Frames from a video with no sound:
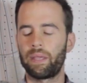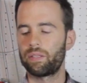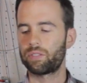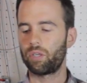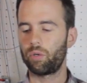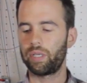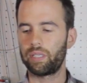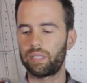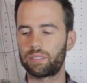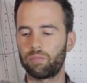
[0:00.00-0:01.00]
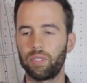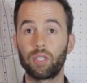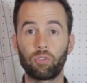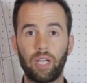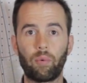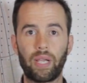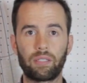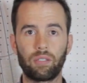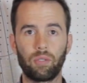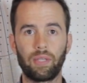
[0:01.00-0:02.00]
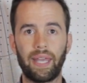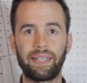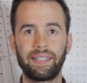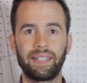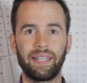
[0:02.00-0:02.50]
So it's a really great way to do that,